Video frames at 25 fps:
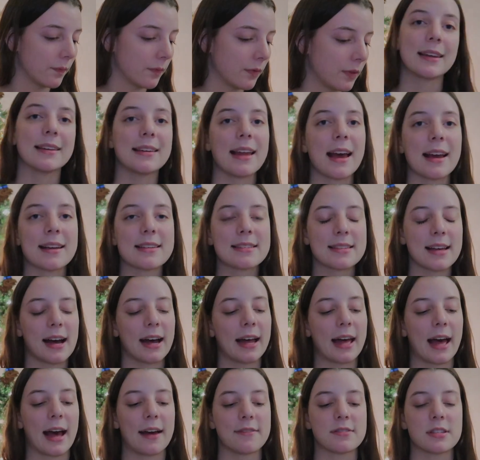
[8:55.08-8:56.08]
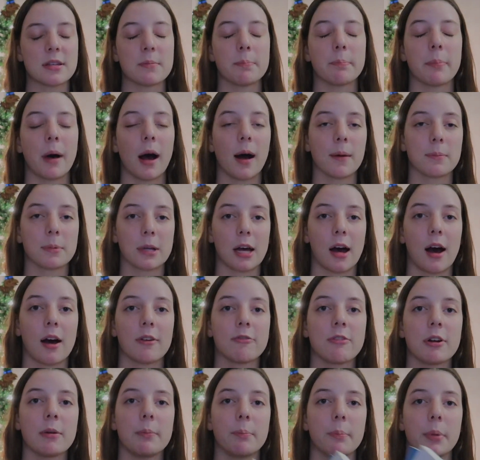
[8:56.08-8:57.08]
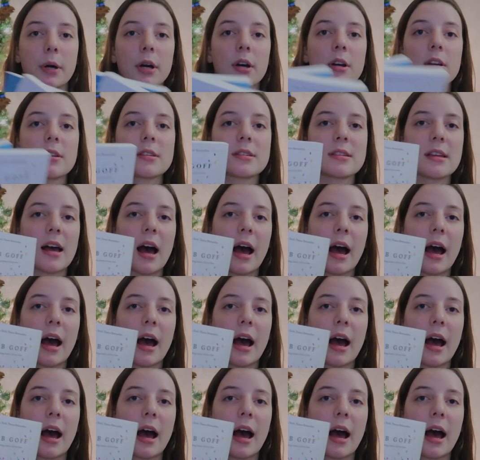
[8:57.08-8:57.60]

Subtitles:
Next, I have some Bob Goff books.